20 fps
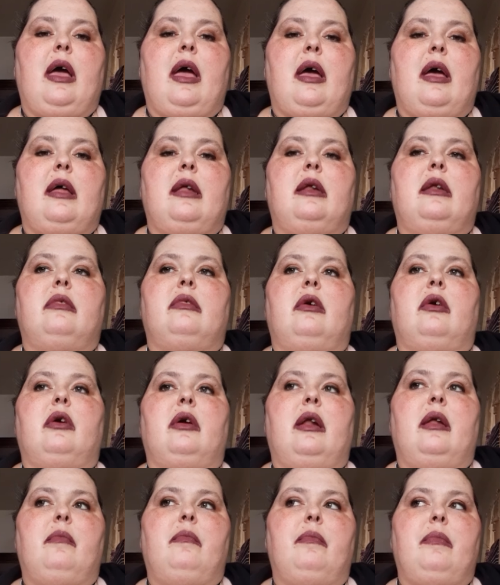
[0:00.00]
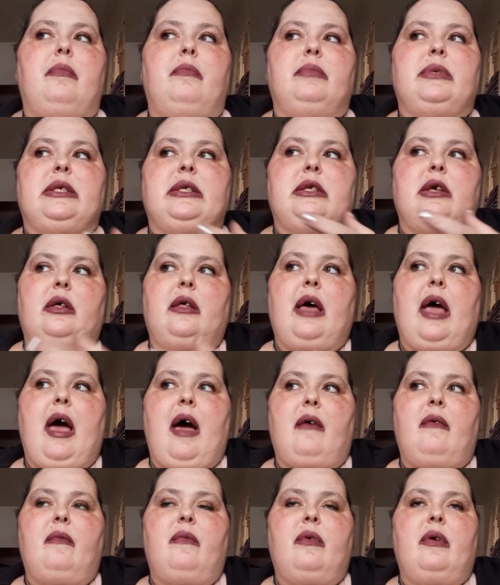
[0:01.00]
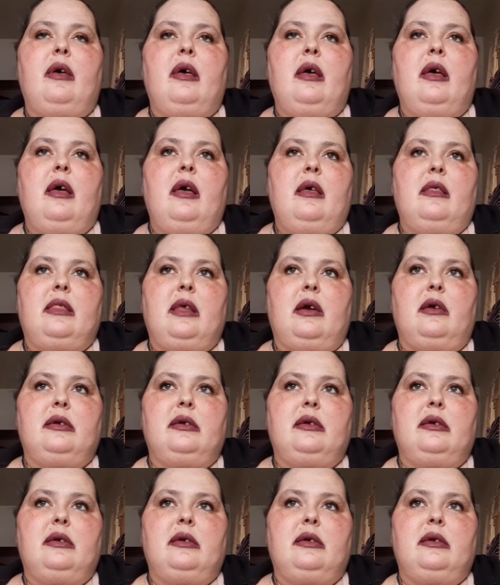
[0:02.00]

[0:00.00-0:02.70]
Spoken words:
and they're going to still have their